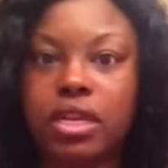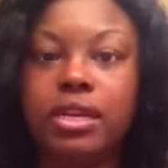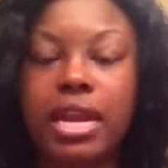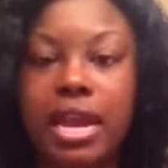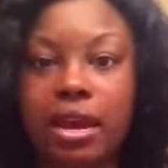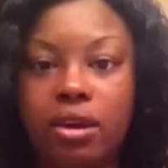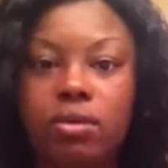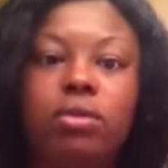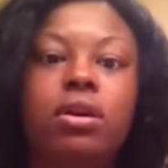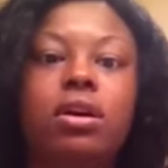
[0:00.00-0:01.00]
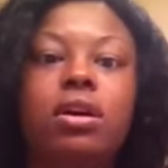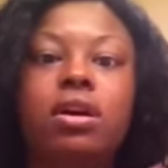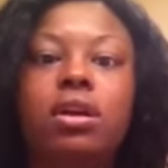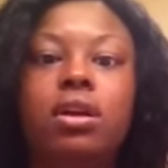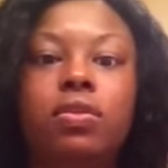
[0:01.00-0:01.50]
Now,
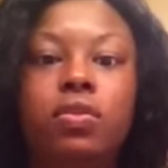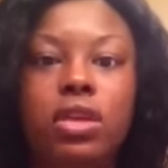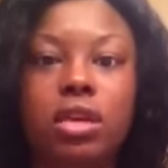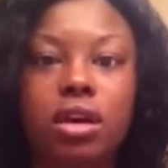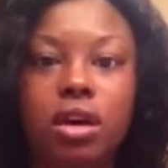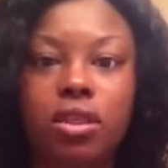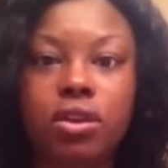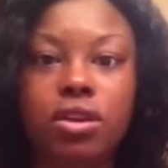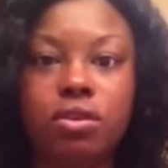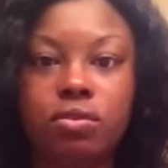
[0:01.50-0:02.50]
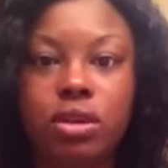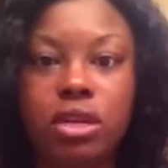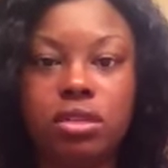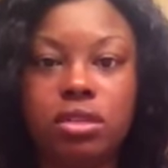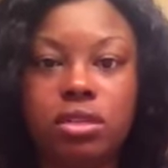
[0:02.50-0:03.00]
the other
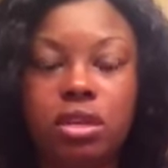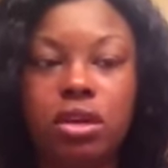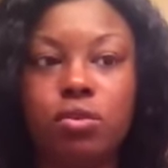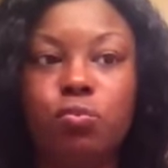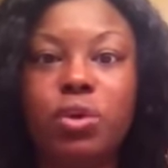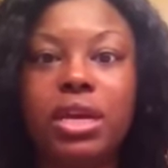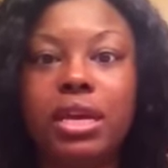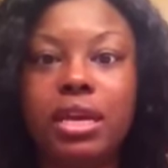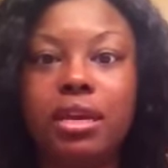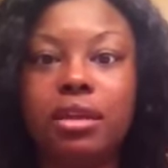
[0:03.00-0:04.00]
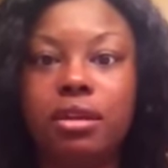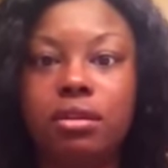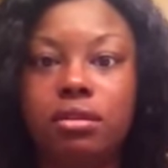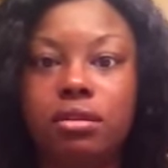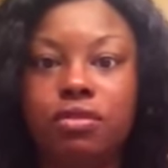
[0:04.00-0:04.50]
unit, the other wig,
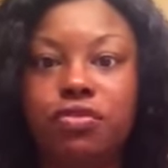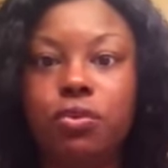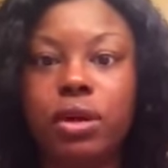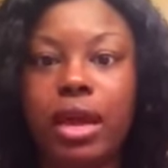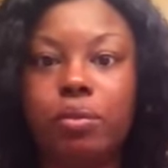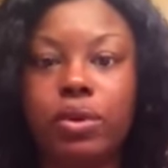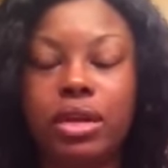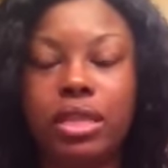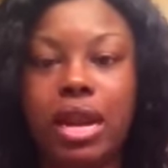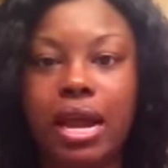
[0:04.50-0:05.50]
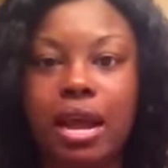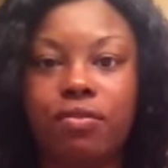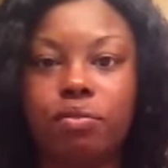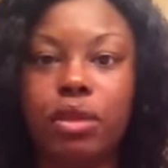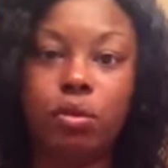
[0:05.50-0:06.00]
the full cap wig that I got
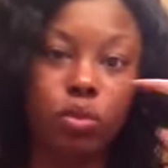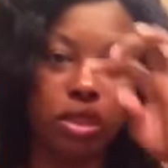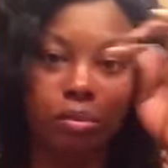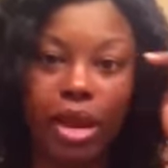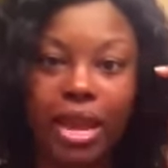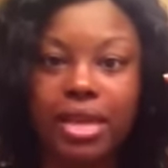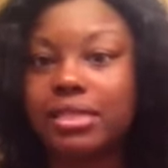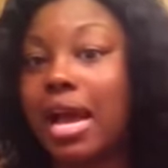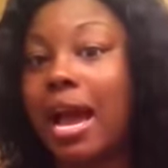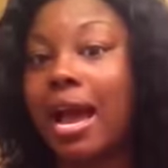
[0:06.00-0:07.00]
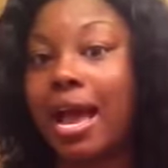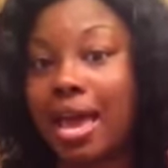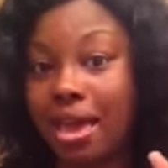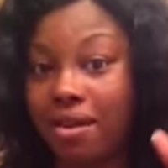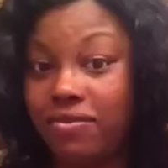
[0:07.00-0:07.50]
from them with the bangs, I
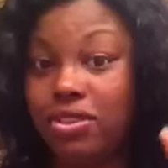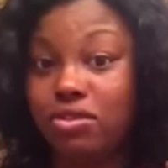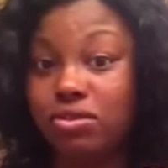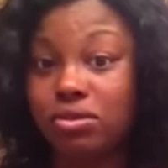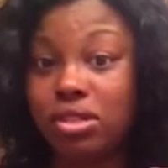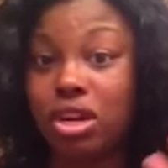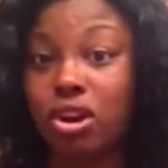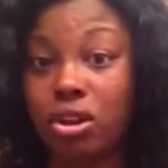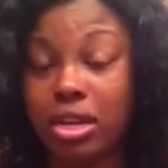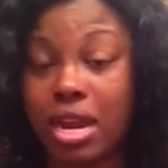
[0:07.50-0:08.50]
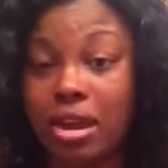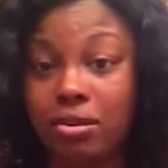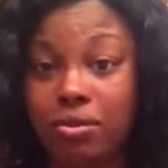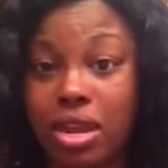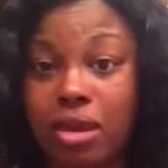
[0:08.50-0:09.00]
have used a curling iron
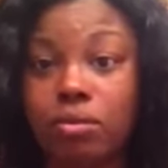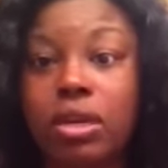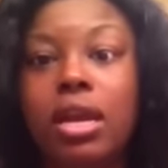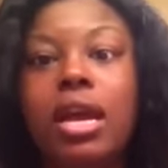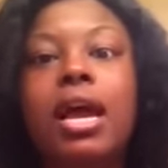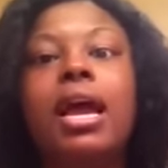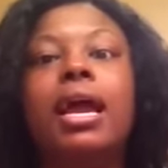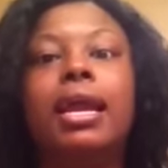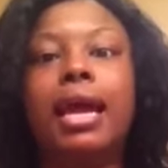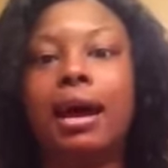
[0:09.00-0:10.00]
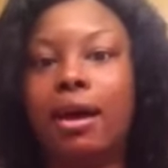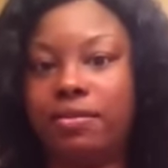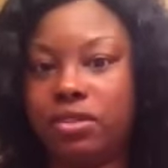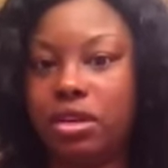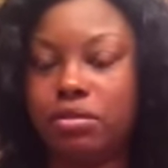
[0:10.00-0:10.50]
on that one. And I'll
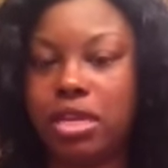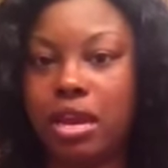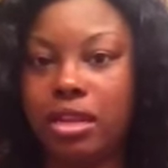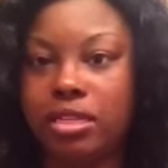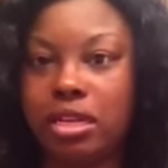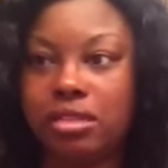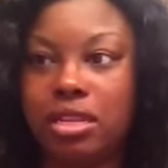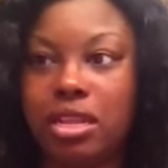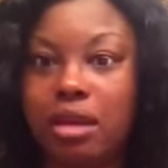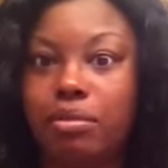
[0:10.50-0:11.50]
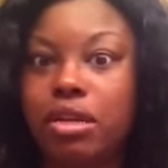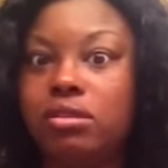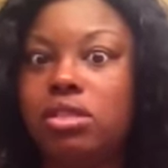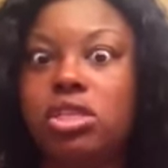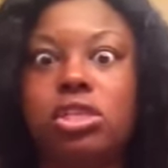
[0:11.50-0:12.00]
have to come to y'all and let y'all see that. But
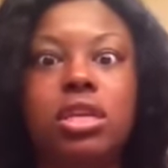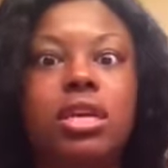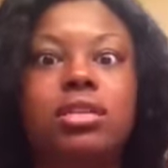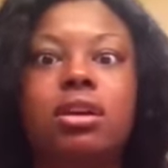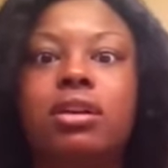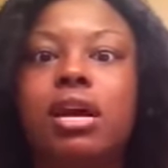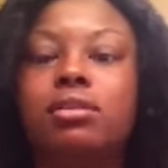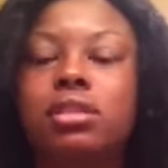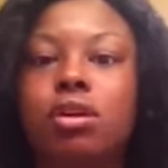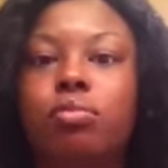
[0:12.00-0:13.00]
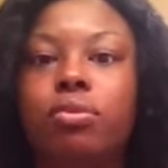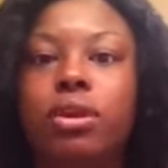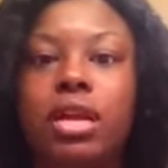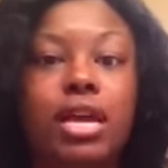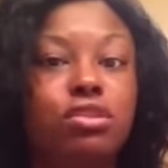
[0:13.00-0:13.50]
it's just, it turned out so
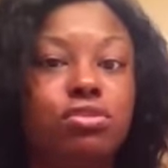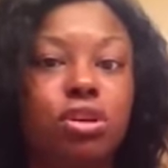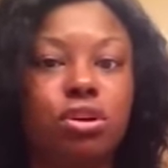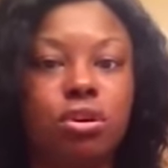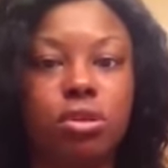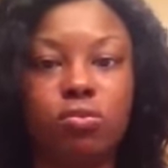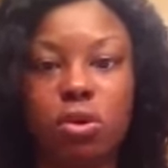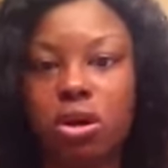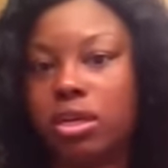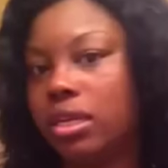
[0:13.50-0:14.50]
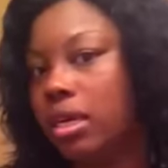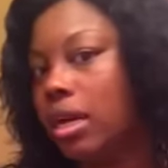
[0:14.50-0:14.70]
pretty. I used a curling wand.